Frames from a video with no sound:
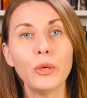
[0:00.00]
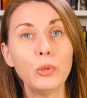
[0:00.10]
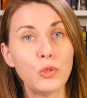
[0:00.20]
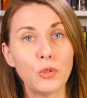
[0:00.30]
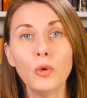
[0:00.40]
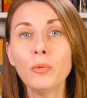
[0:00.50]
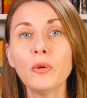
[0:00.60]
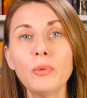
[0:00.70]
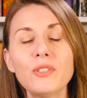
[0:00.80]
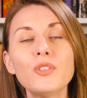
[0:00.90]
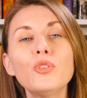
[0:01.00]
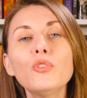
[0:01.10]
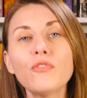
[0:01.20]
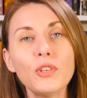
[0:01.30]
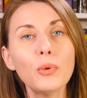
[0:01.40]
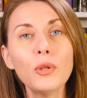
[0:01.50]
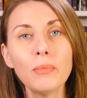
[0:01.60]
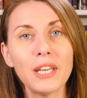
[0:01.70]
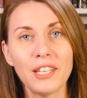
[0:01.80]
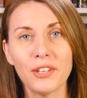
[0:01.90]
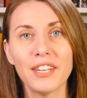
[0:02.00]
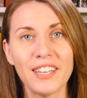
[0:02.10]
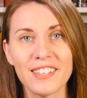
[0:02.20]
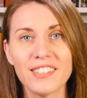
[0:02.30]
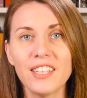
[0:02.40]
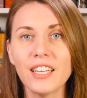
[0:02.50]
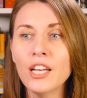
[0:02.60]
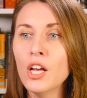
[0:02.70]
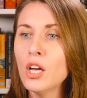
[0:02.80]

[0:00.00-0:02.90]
whose sole purpose is to fuel my curiosity.